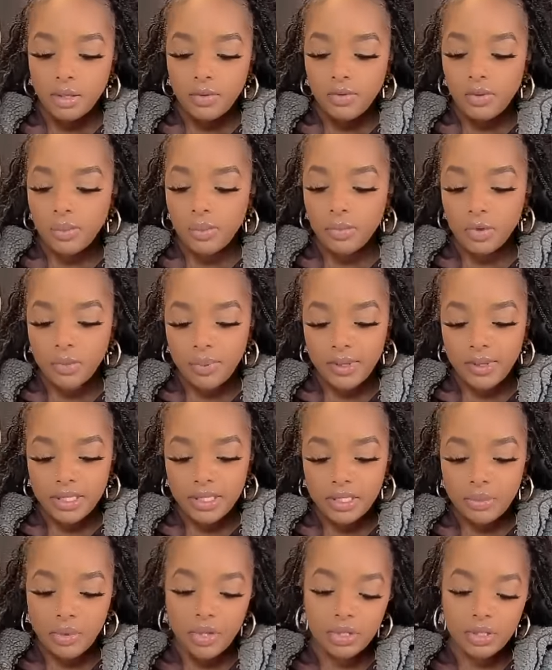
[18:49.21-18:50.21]
From
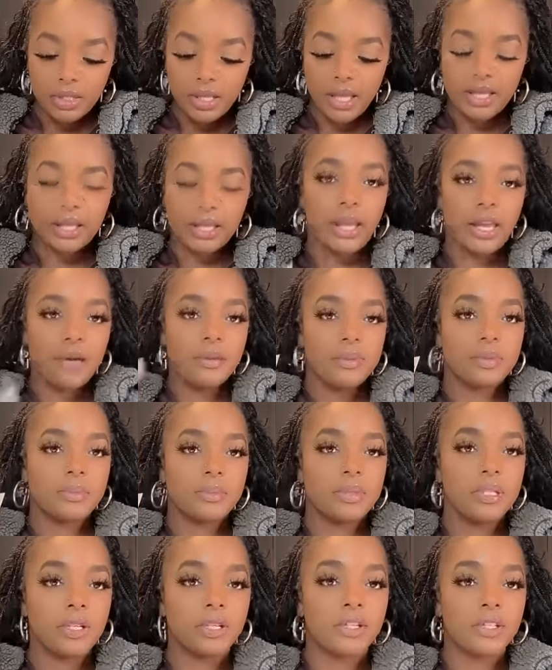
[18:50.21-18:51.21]
UPS tomorrow. It looked like it came with some
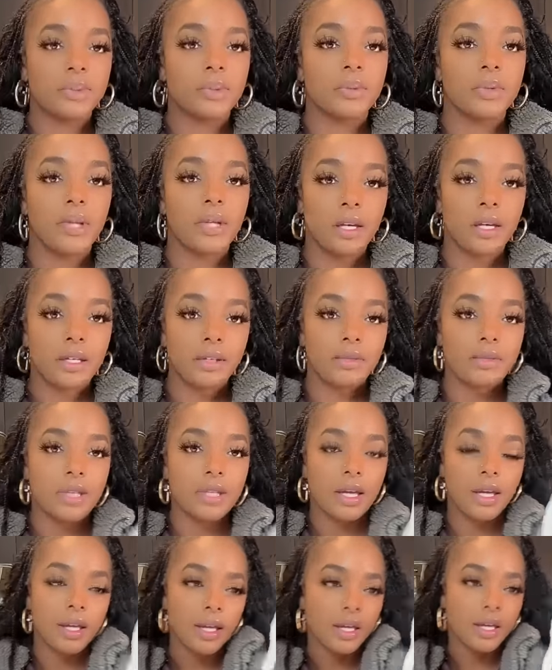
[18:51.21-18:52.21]
stickers, but we're not going to use
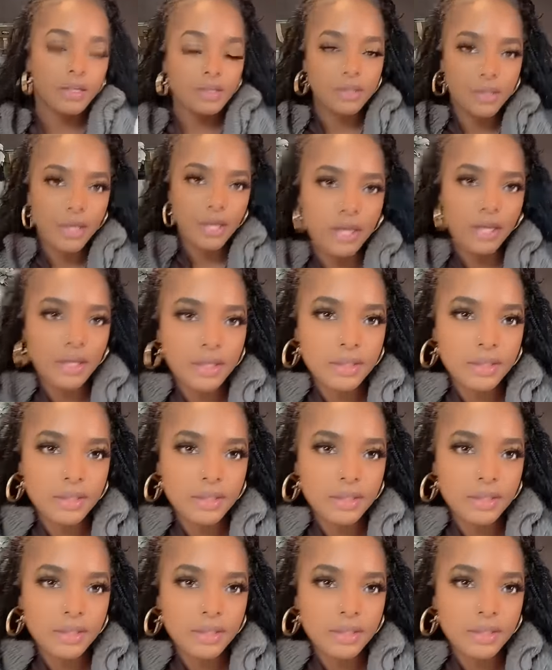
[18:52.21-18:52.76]
that so yeah,